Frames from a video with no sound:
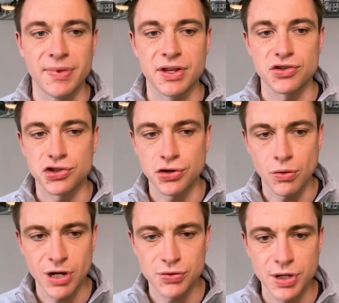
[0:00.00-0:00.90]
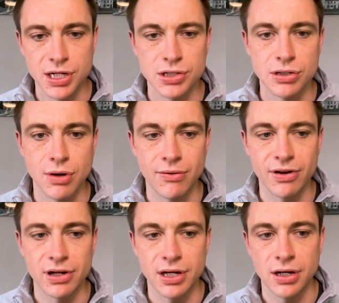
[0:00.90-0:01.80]
There's so much we can do over
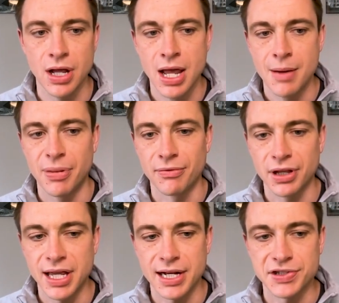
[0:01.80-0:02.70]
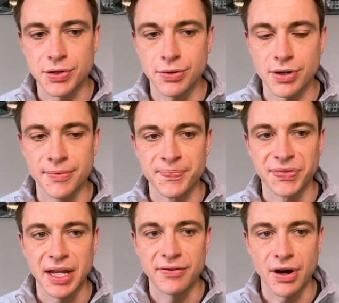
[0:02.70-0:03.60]
here, but really at its core,
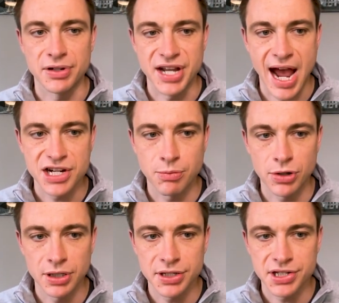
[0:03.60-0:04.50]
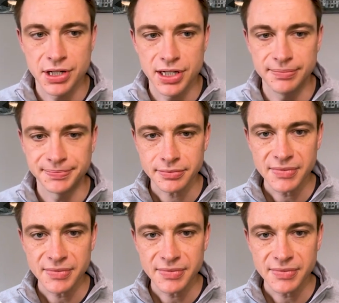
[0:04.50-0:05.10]
if our dashboard looks good,